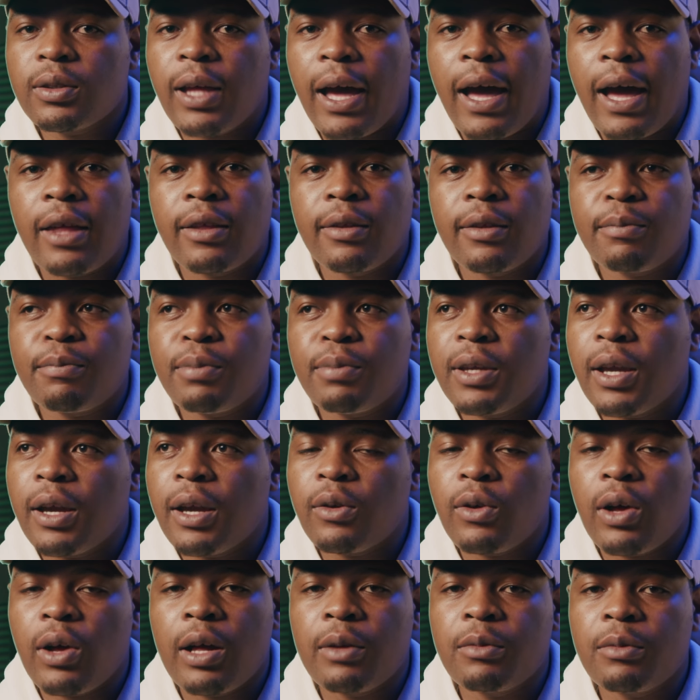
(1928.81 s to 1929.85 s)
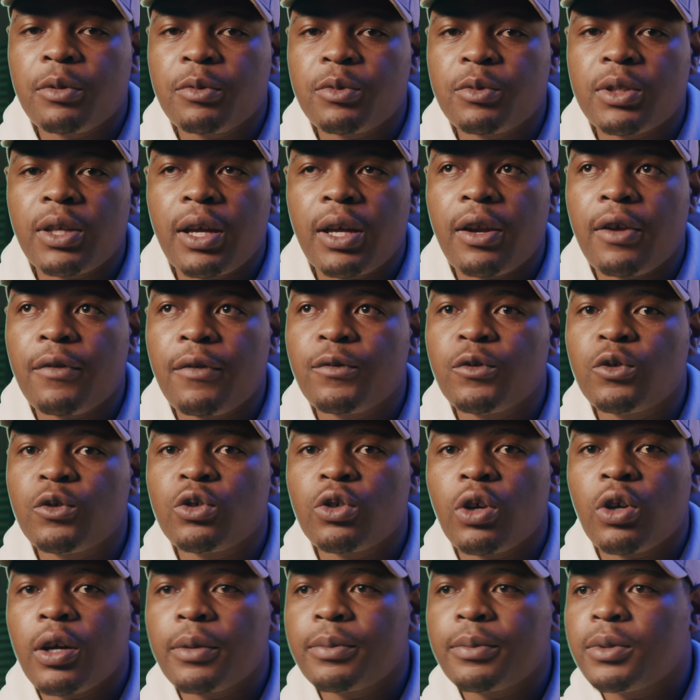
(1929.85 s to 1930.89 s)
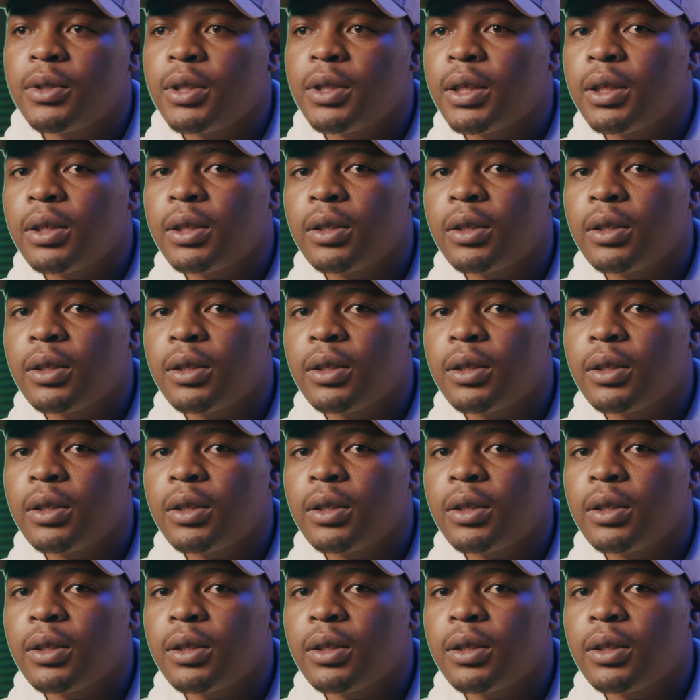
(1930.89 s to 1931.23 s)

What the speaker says: the other piano albums that have dropped